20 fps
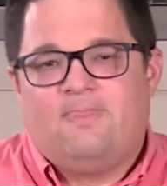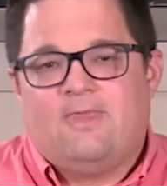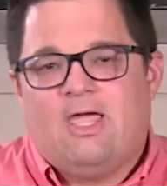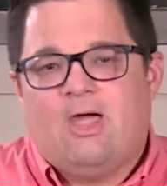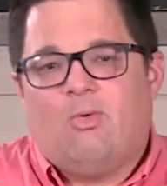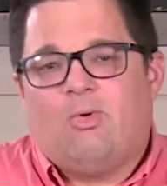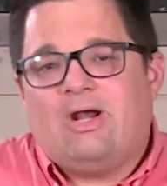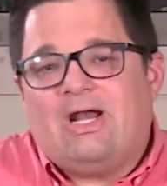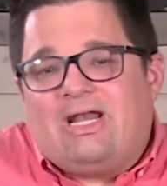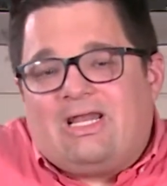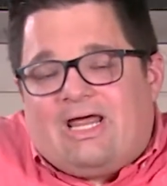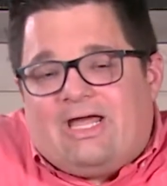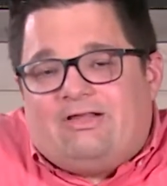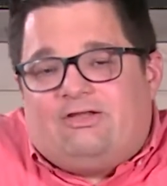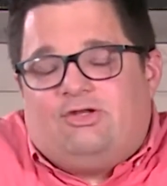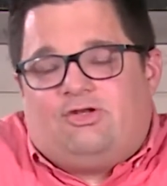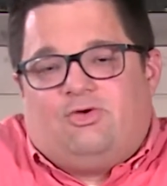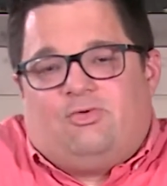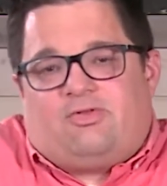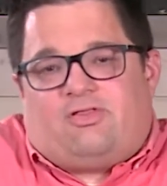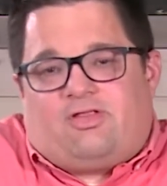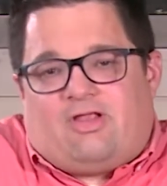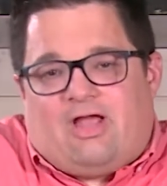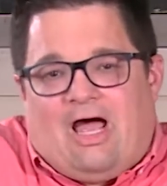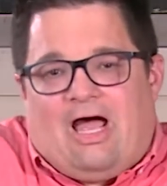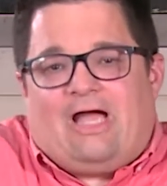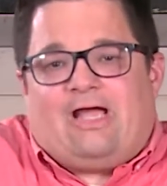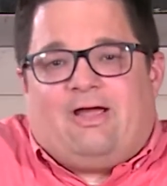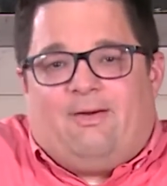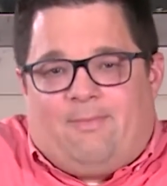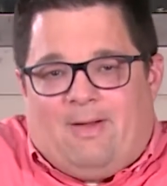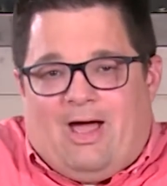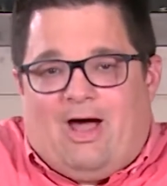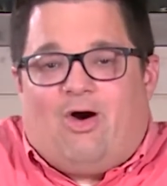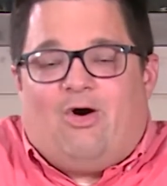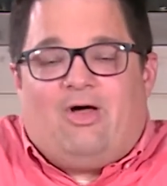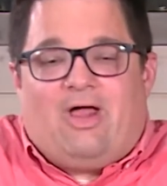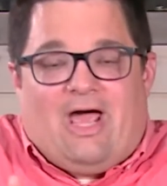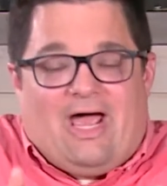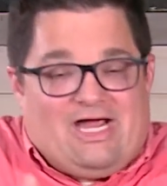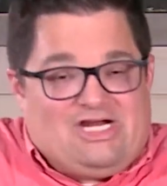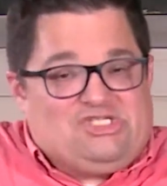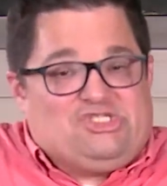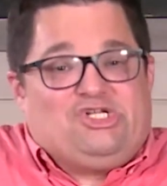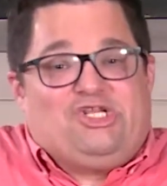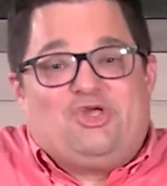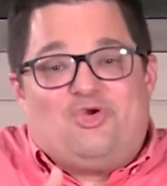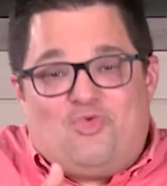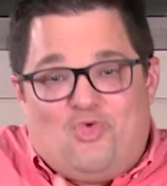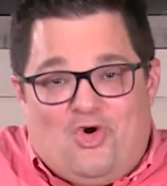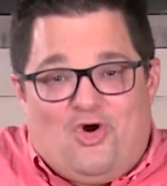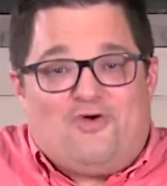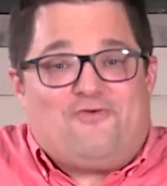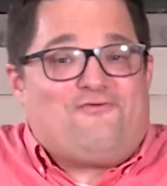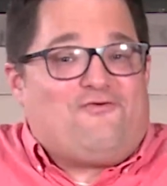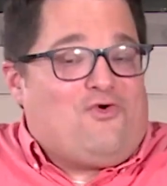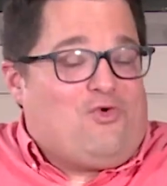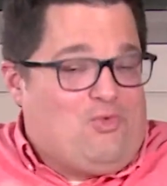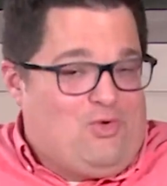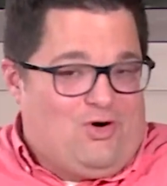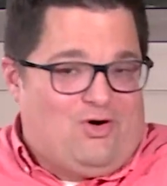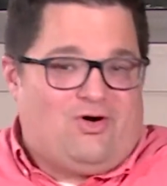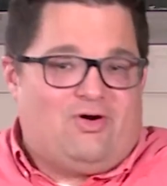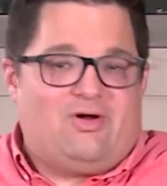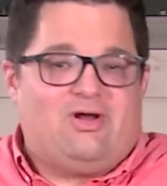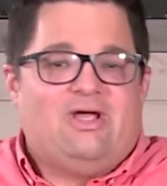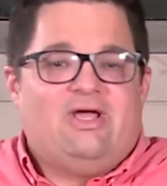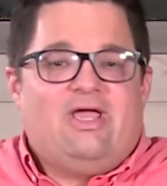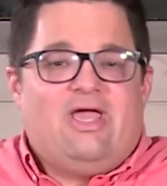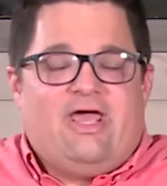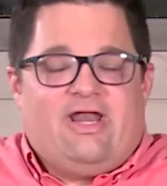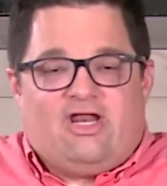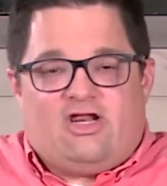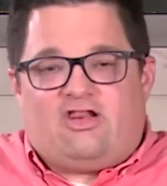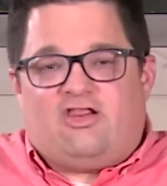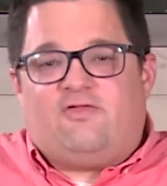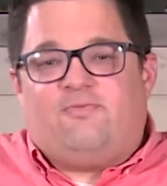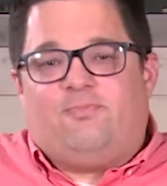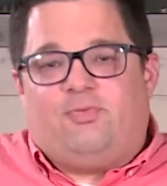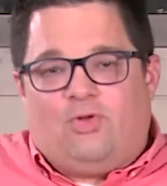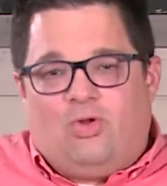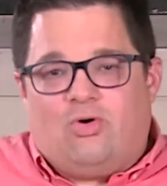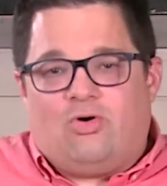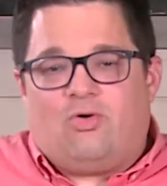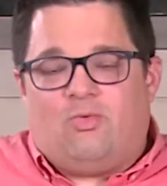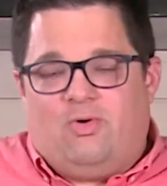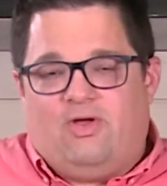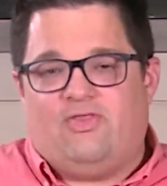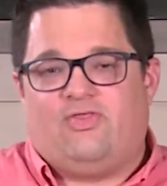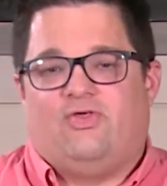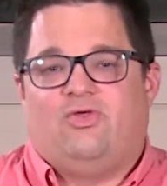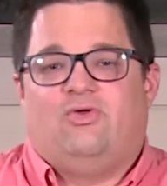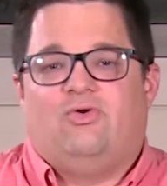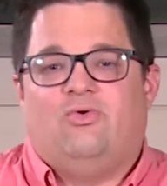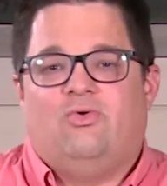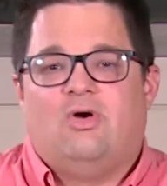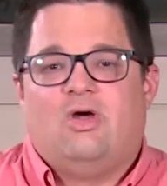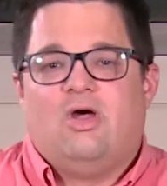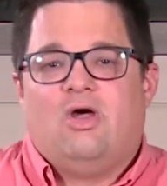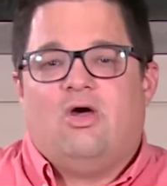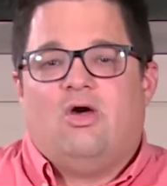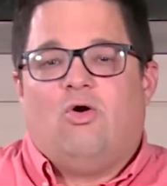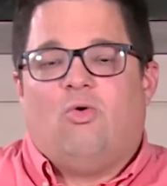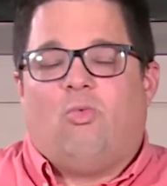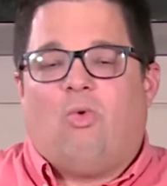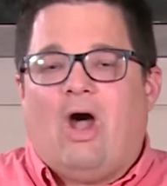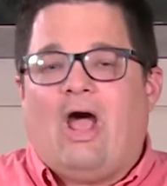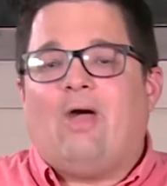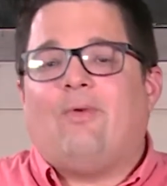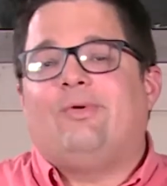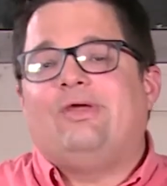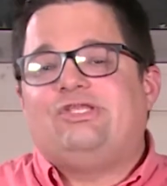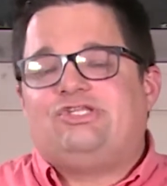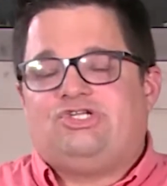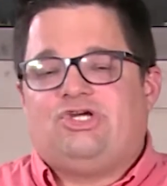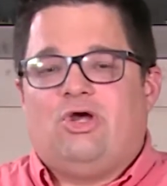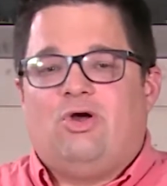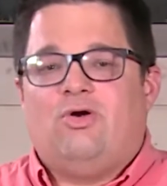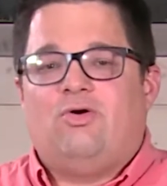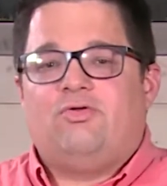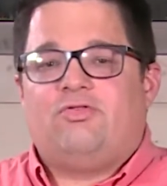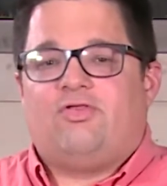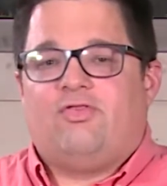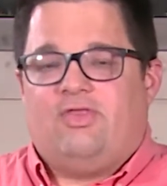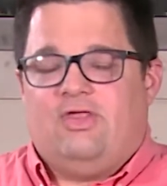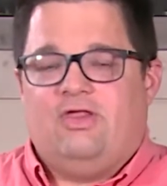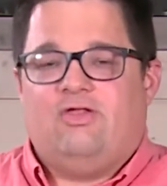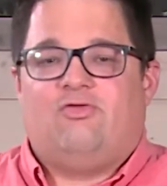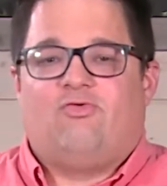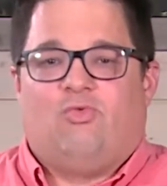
And what I'd like to do is talk about actually word for word and explore with you why we chose these